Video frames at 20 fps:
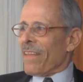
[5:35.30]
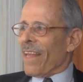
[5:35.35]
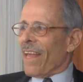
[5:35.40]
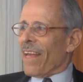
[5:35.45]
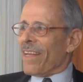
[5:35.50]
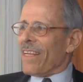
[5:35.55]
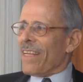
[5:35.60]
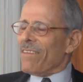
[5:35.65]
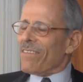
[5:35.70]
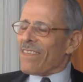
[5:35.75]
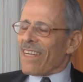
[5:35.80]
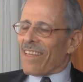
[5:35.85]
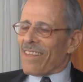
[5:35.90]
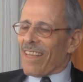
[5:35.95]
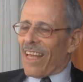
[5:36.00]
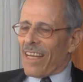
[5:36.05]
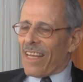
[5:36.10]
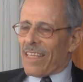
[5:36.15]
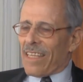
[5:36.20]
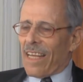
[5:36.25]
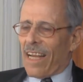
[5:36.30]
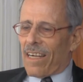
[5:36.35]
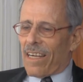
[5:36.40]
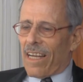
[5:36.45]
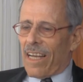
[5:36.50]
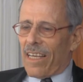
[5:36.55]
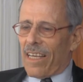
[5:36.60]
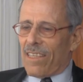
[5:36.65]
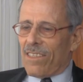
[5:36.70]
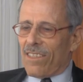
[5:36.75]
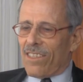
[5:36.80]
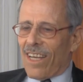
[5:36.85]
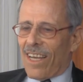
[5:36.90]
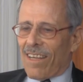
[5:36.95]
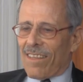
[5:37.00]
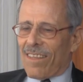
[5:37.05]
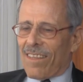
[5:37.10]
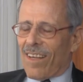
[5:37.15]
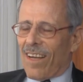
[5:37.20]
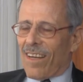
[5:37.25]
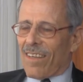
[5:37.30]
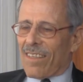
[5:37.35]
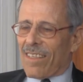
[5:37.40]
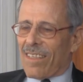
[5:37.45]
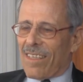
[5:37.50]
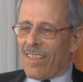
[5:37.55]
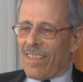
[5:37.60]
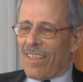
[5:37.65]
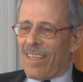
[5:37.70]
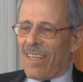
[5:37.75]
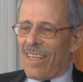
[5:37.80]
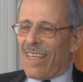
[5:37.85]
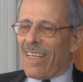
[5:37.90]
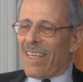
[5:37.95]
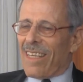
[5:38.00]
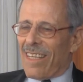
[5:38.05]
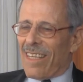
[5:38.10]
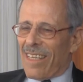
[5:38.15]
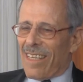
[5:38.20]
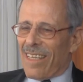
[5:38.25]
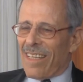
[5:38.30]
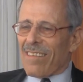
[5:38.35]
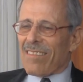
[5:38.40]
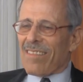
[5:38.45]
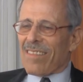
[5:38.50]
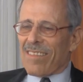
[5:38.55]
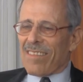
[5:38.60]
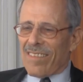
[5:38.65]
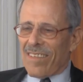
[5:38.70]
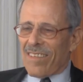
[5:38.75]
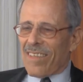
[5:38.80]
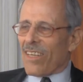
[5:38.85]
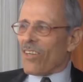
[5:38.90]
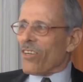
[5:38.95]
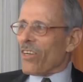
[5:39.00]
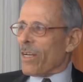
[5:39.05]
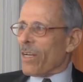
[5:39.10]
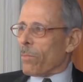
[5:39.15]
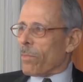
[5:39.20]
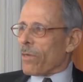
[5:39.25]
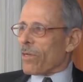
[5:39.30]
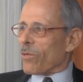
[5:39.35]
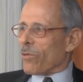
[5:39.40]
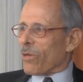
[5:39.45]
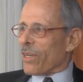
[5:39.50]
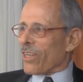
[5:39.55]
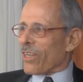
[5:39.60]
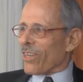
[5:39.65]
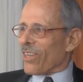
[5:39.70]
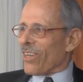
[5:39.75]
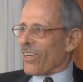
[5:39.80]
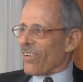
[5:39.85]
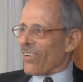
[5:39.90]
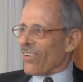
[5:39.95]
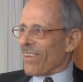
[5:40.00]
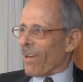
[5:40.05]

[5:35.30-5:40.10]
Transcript: And even at that young age, I thought, this is a little hypocritical.